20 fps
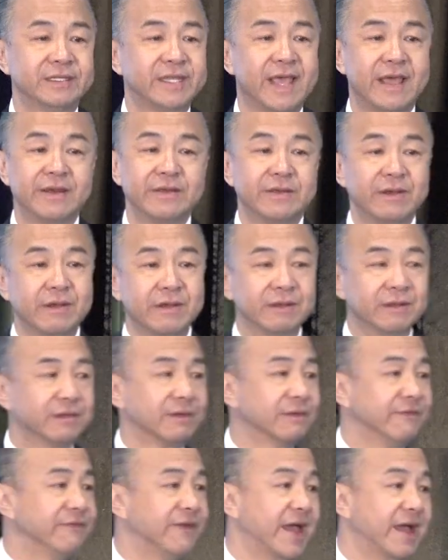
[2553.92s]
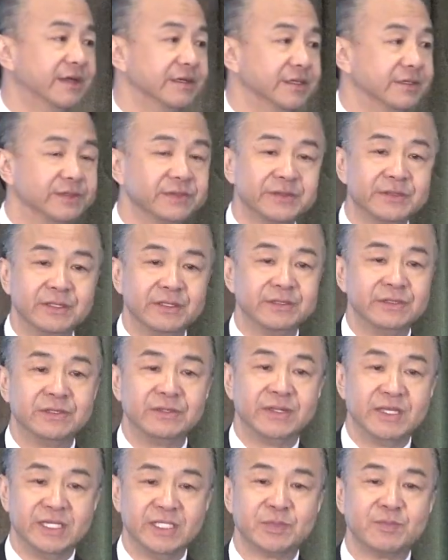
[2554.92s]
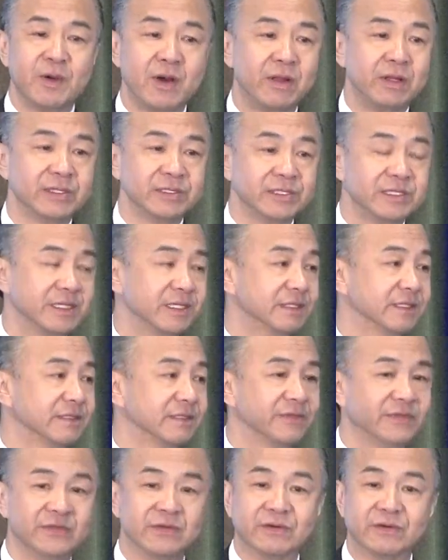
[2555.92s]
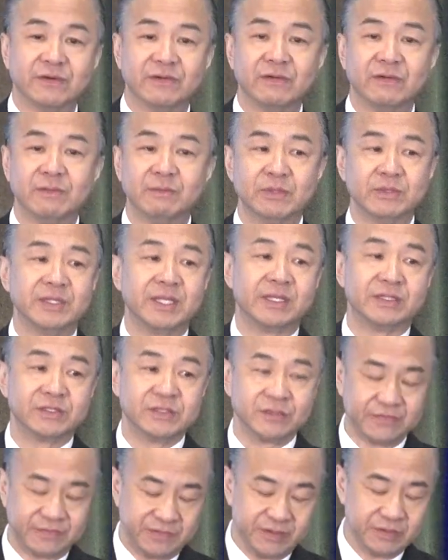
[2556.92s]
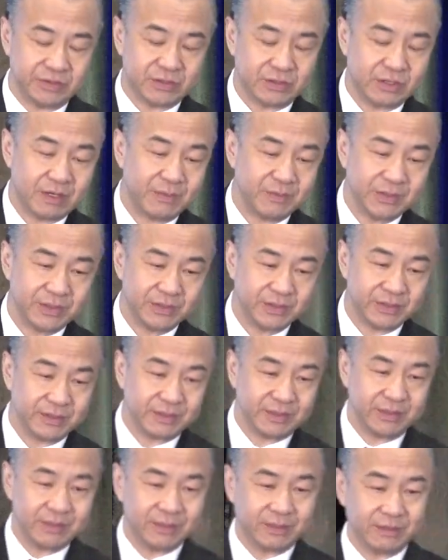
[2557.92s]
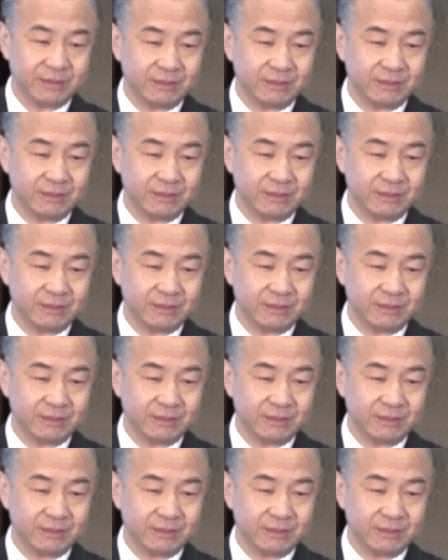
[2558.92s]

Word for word: $10 value to these policies for potential future opportunity.